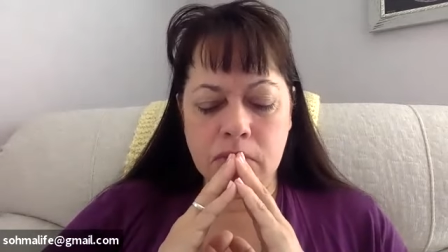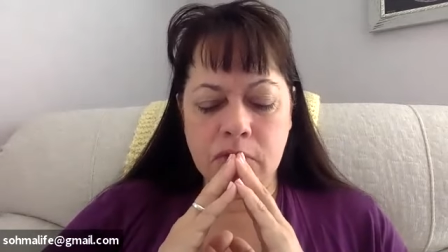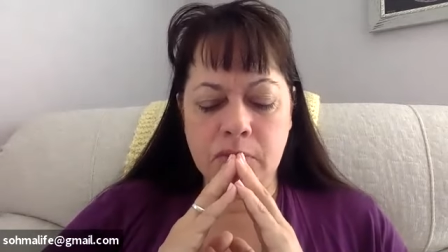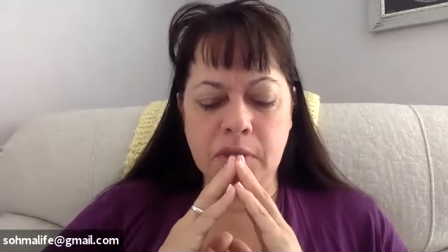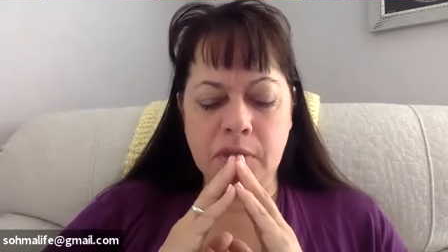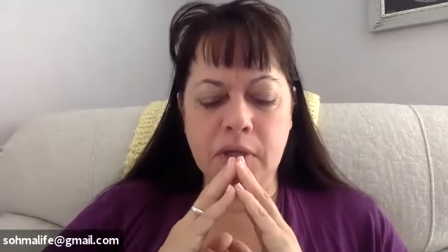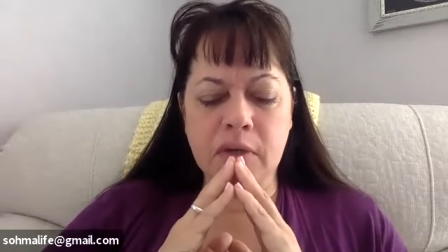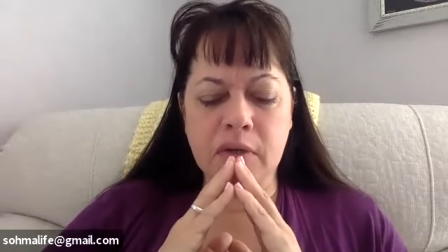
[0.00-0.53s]
To
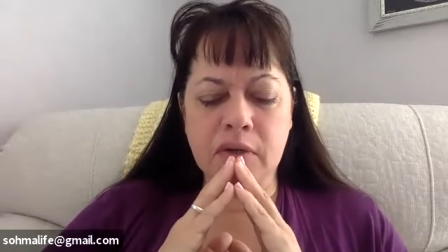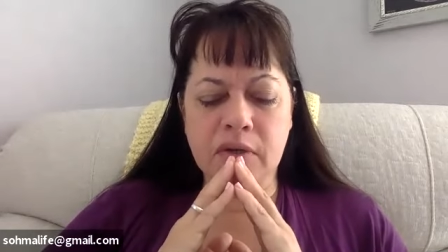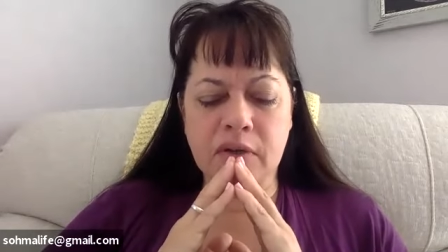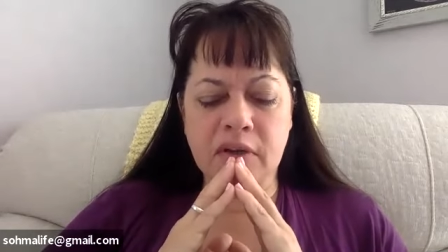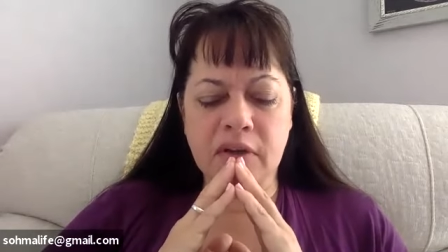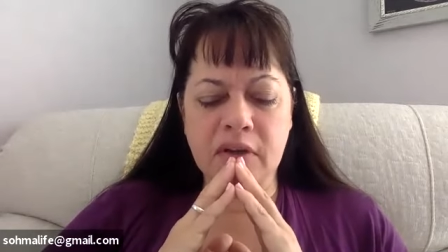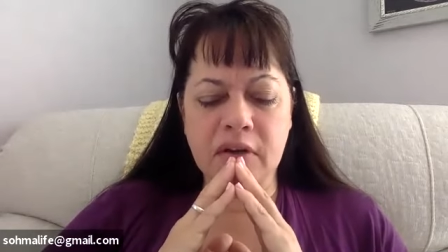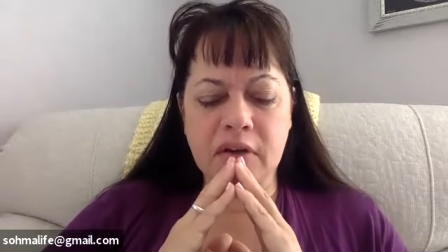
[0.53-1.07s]
begin to
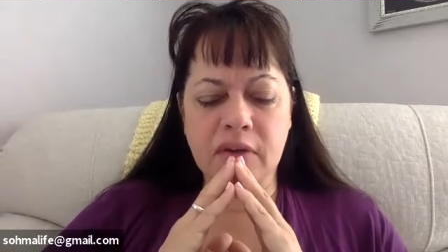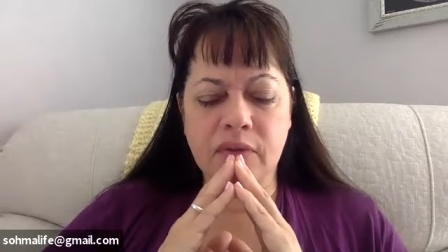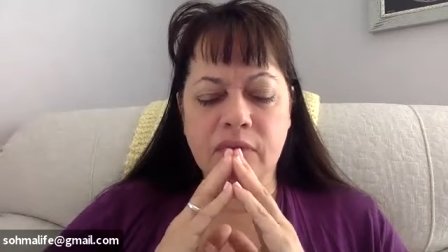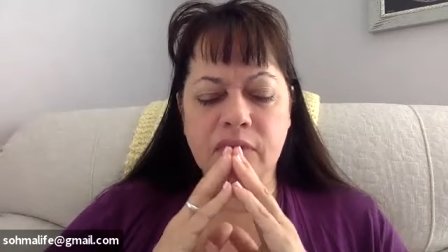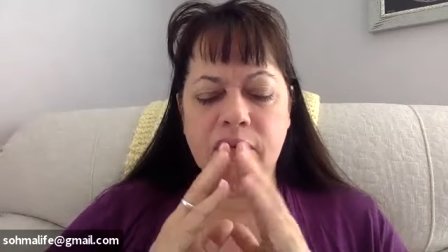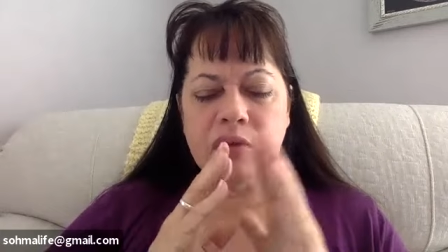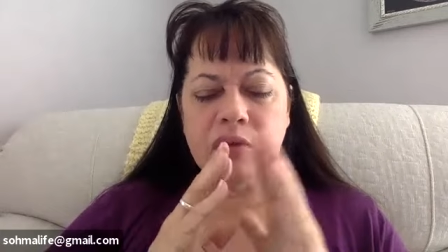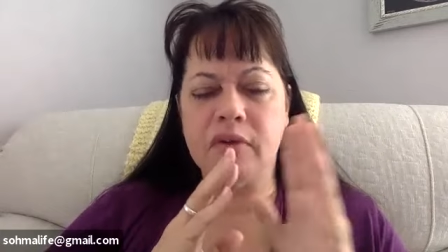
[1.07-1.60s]
say,
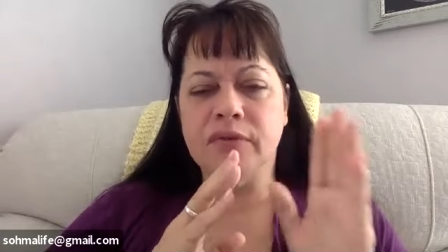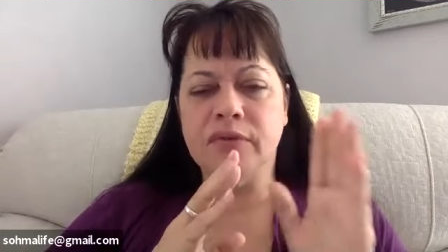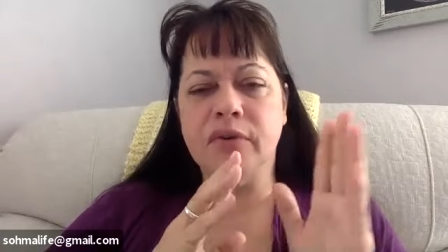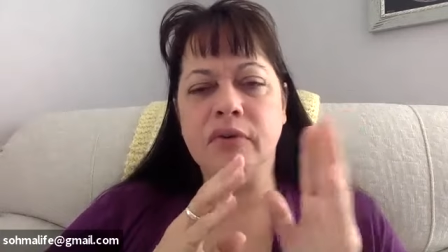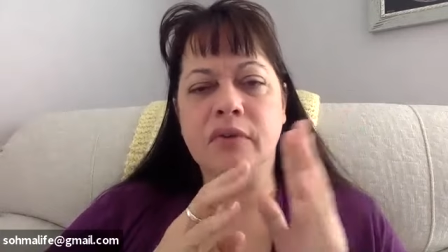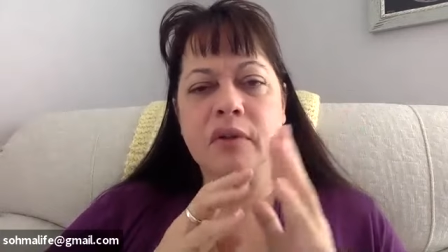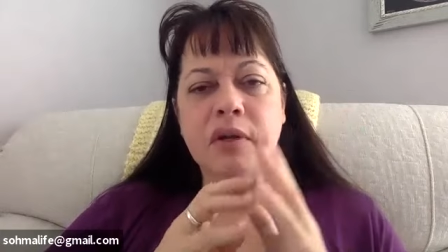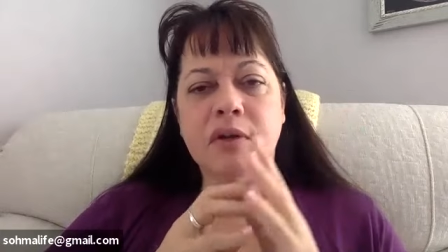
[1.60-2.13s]
this is a
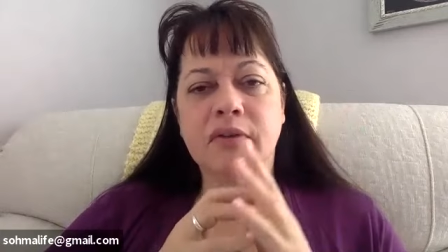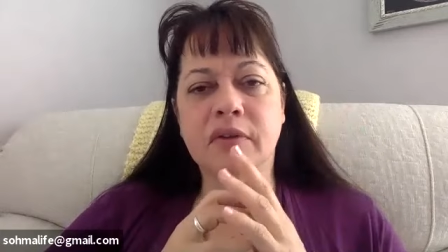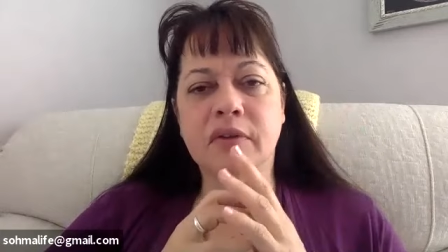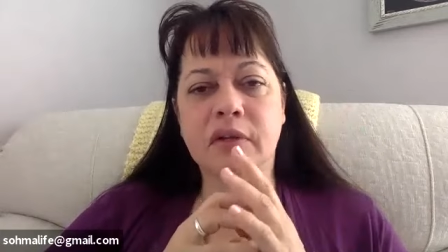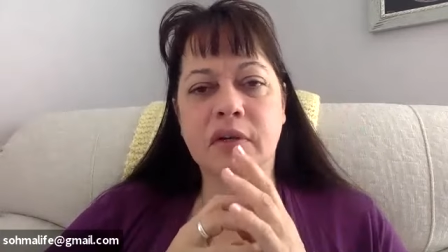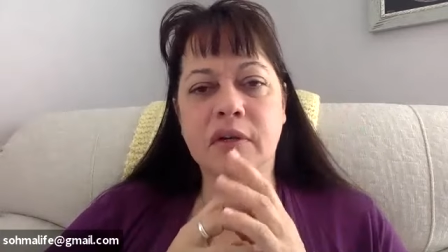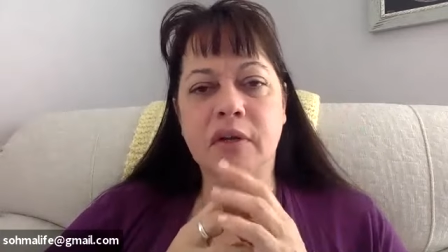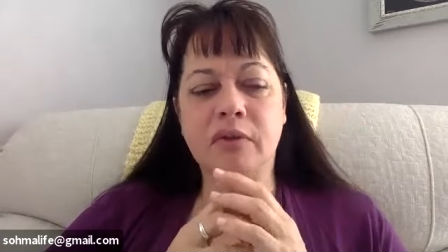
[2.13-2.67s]
difference that I
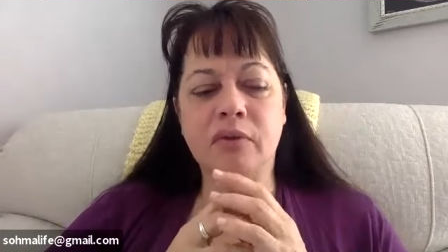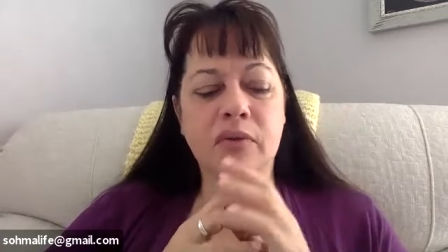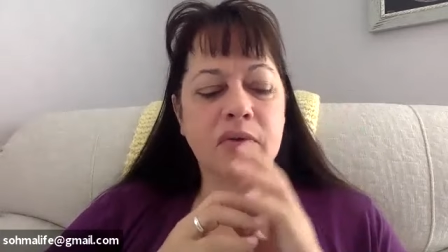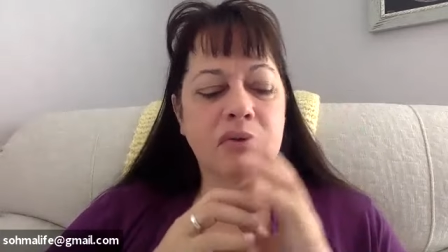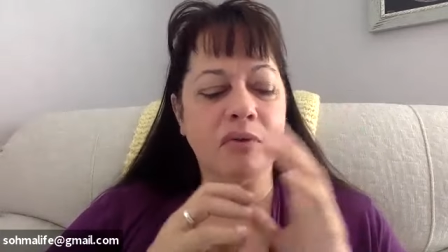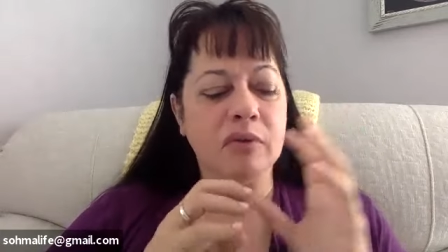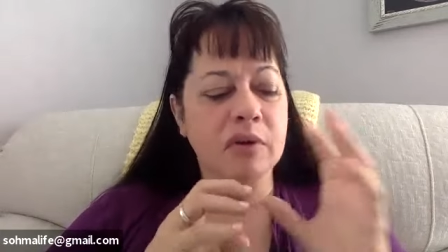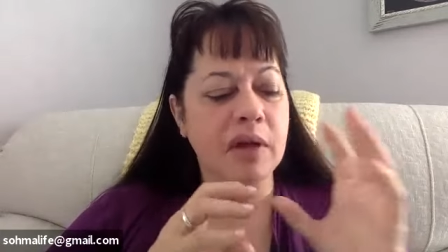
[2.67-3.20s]
see in another.
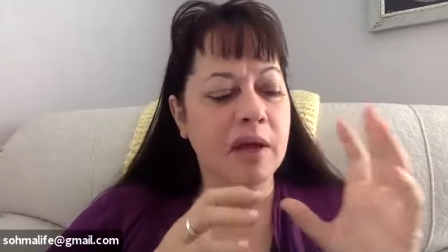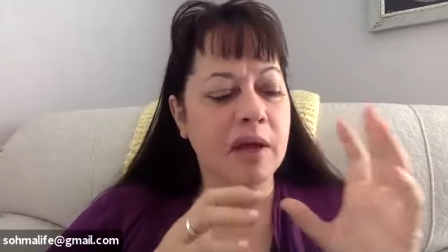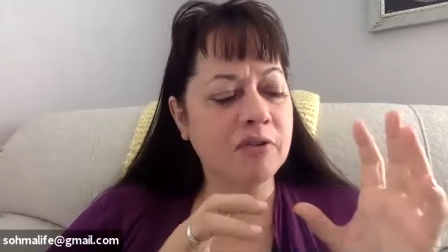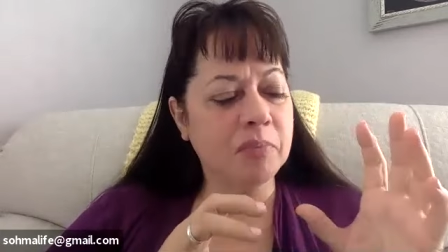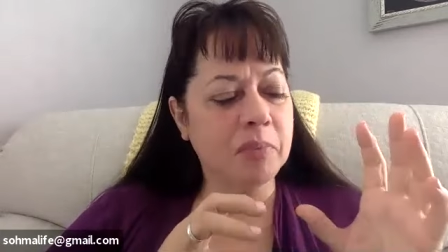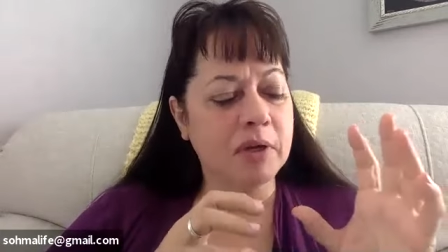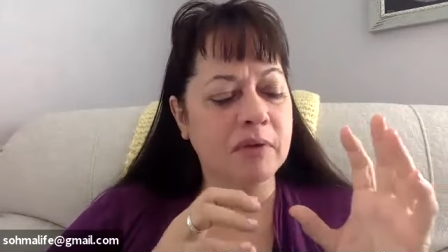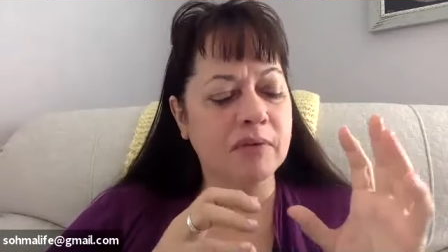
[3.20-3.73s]
This is an
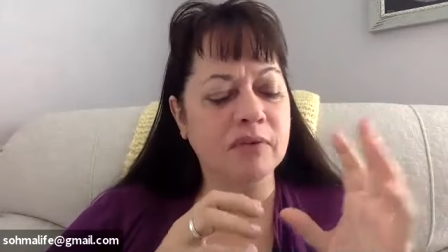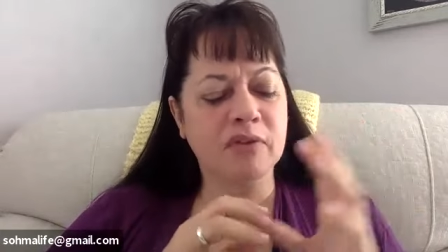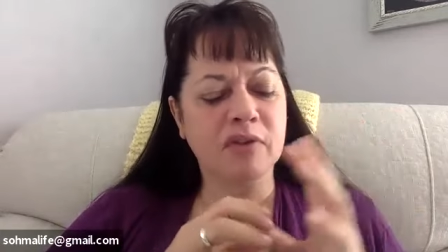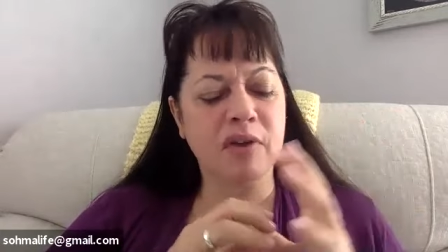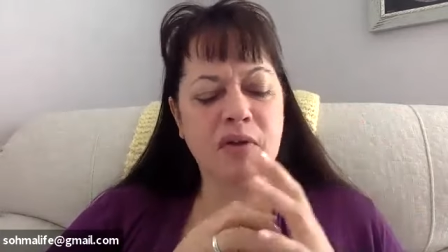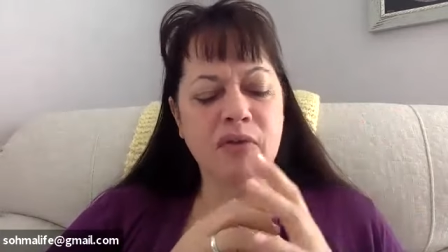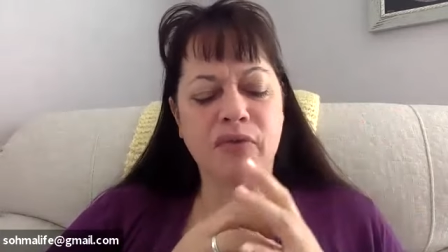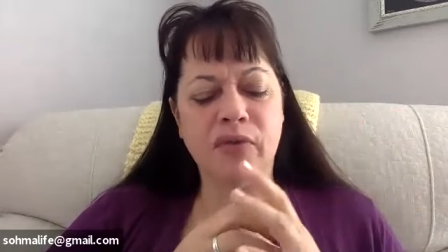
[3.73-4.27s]
aspect of
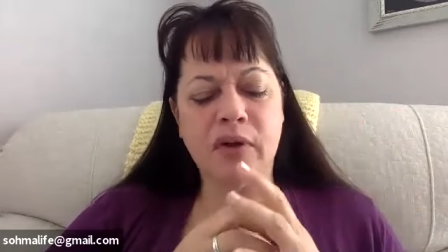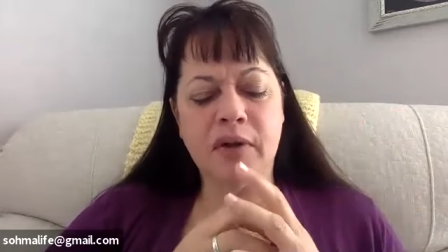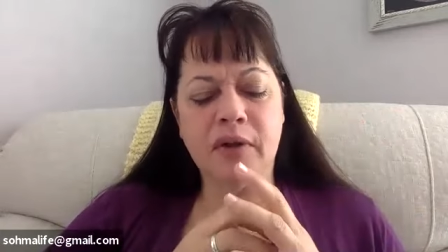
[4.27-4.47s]
self